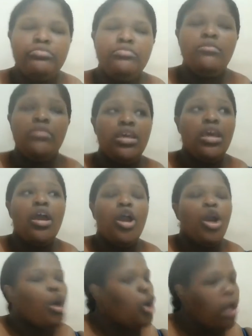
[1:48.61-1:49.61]

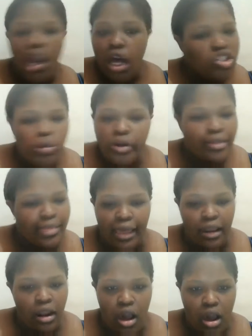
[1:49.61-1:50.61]
Her locks weren't that
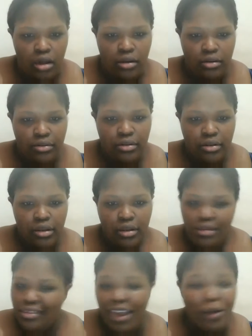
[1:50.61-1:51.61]
long.
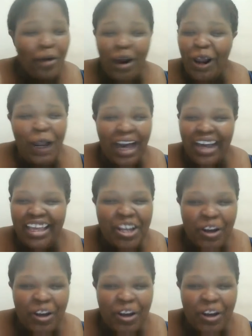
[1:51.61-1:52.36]
They weren't long